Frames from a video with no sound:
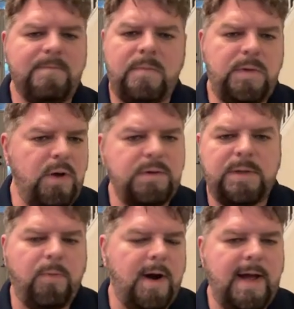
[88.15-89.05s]
no
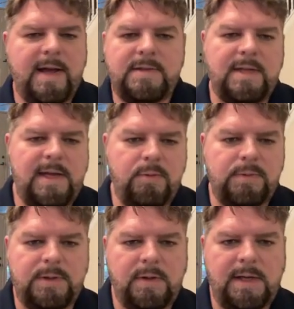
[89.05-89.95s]
surprise that he
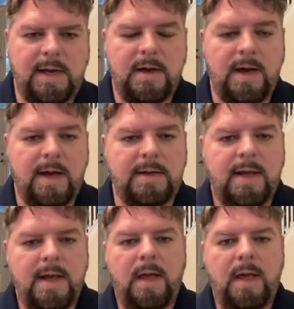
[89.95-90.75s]
was going to get cut.